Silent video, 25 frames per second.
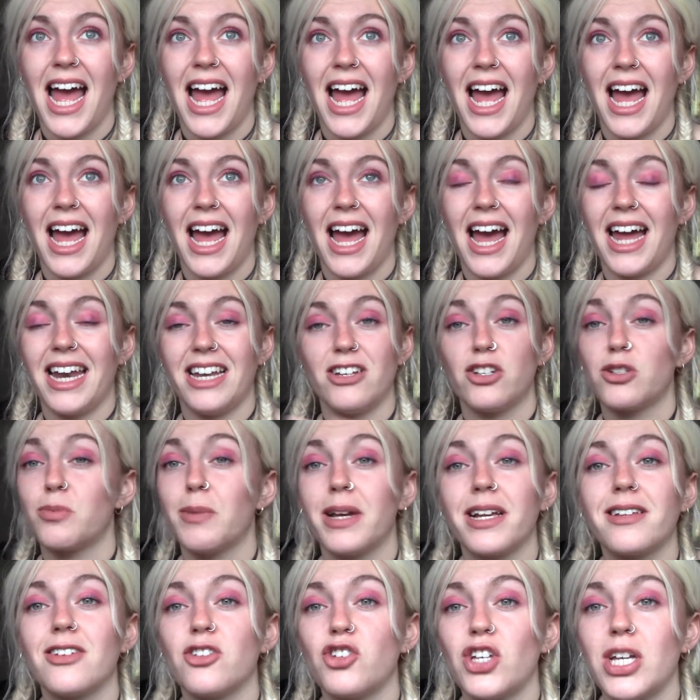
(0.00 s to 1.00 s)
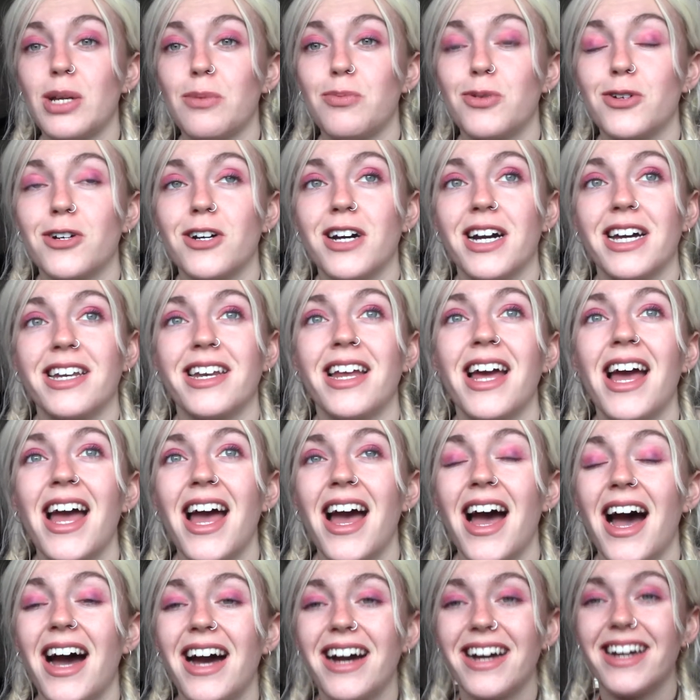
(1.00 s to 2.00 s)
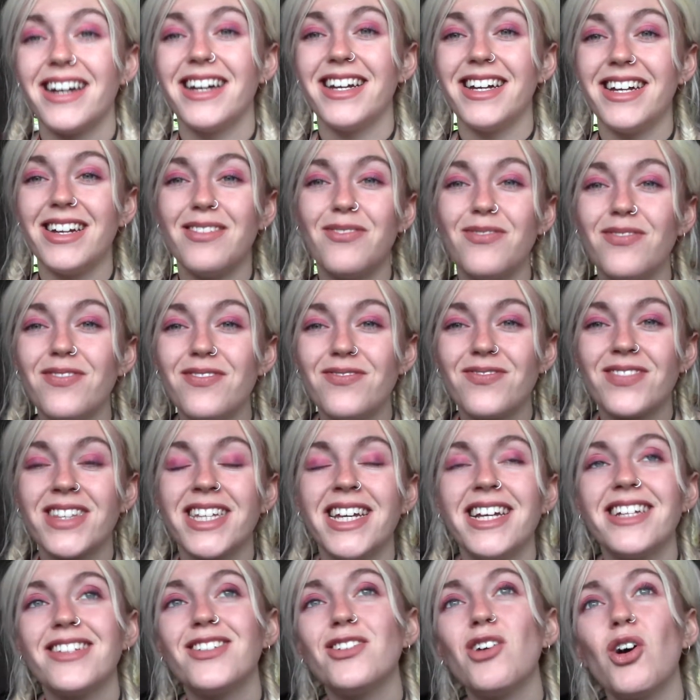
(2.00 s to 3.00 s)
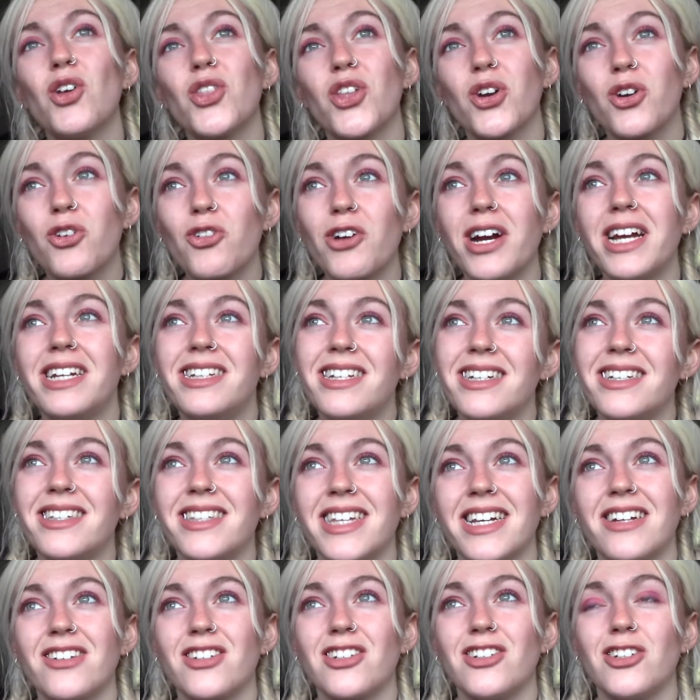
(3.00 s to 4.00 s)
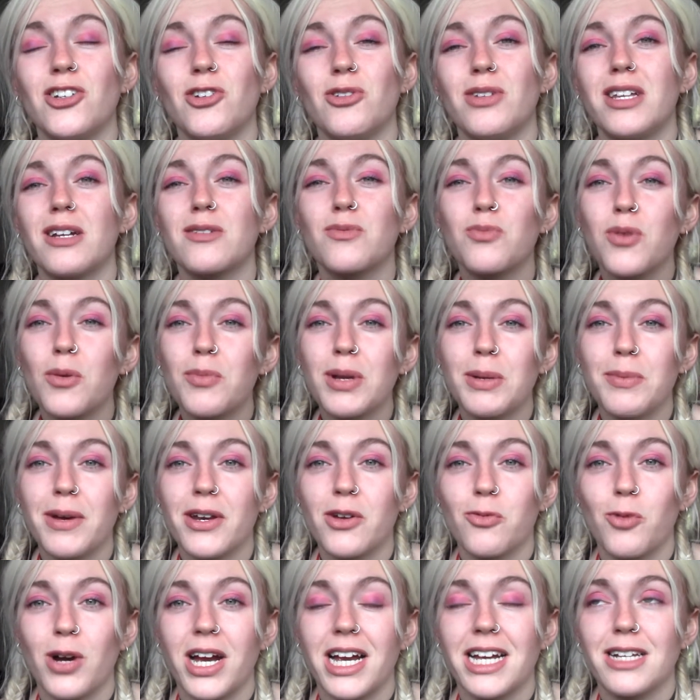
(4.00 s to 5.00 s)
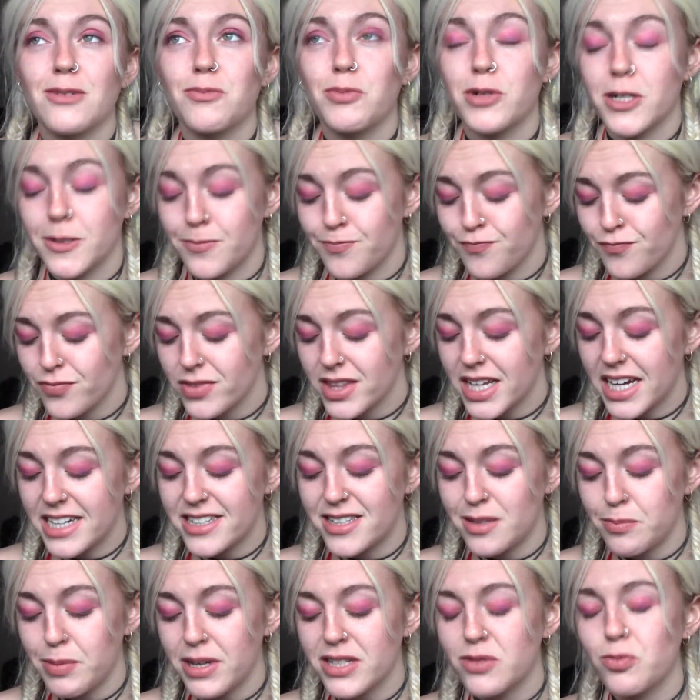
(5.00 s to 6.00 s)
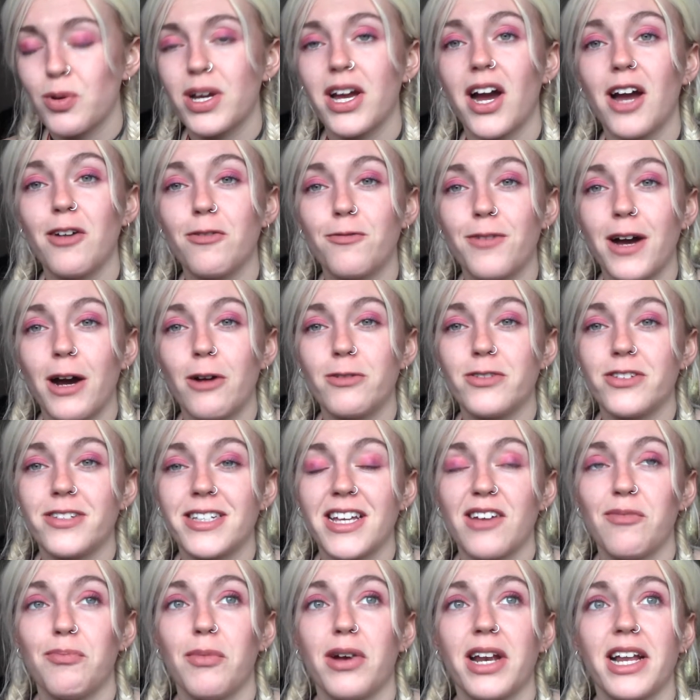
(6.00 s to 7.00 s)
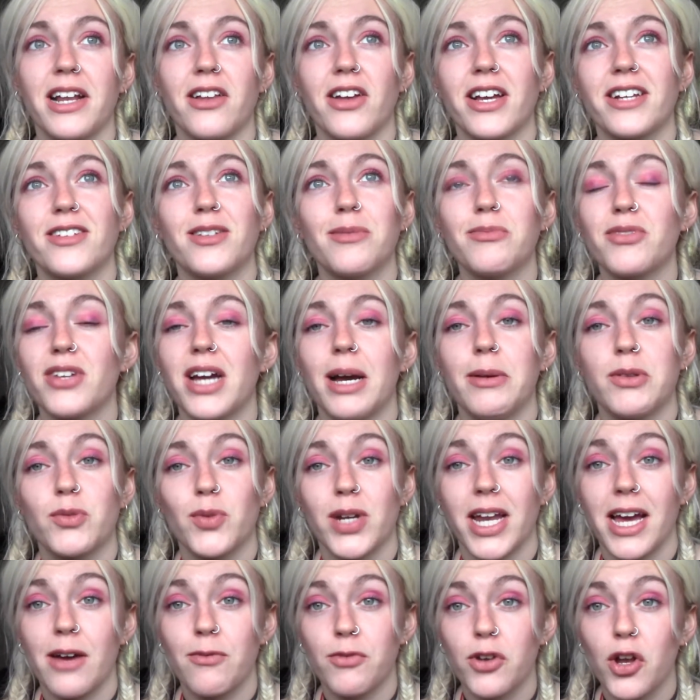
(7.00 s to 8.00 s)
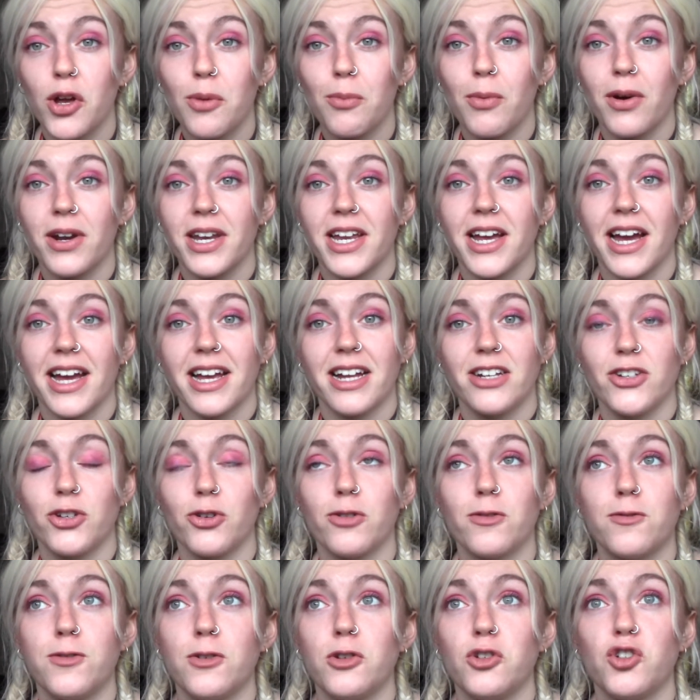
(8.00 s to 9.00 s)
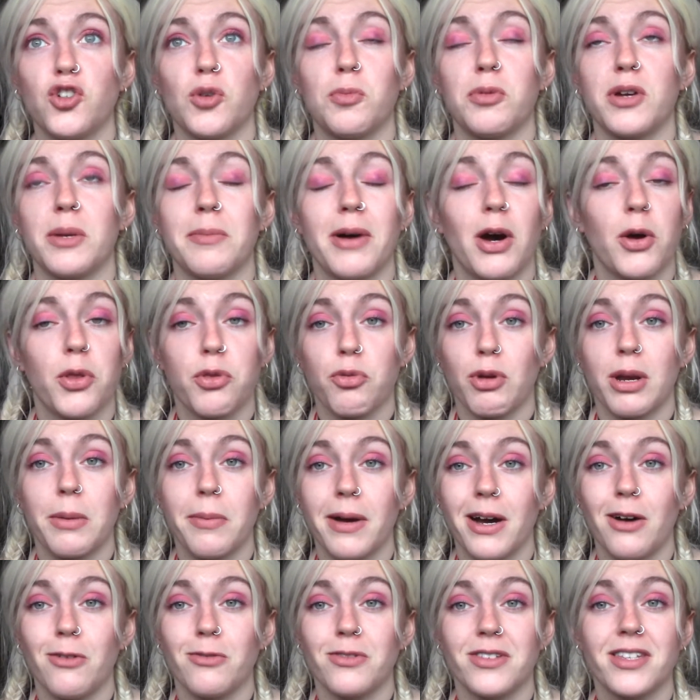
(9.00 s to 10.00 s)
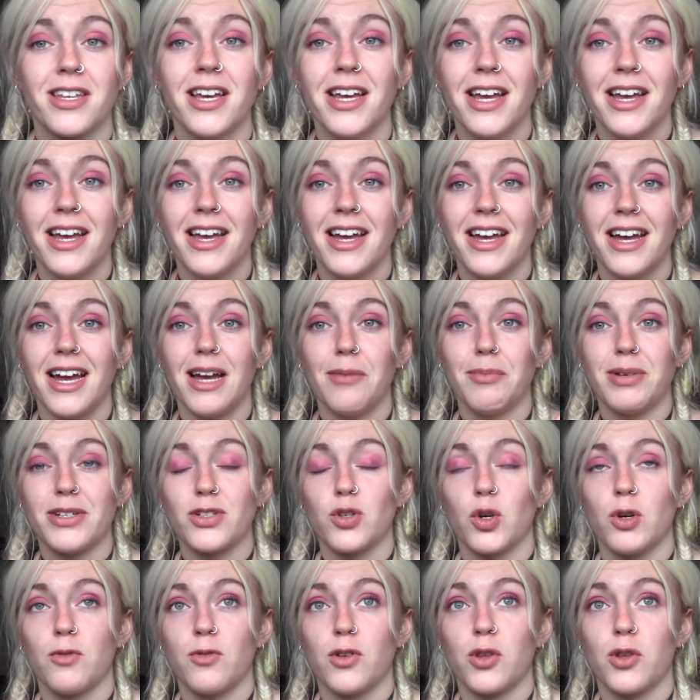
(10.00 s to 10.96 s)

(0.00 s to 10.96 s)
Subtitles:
and it just makes it cheaper. And it's not the greatest thing to do, there's probably better ways, but it's the best way I've found to save money. Like sometimes when I have no money I can do a food shop on about £3 and be sorted for the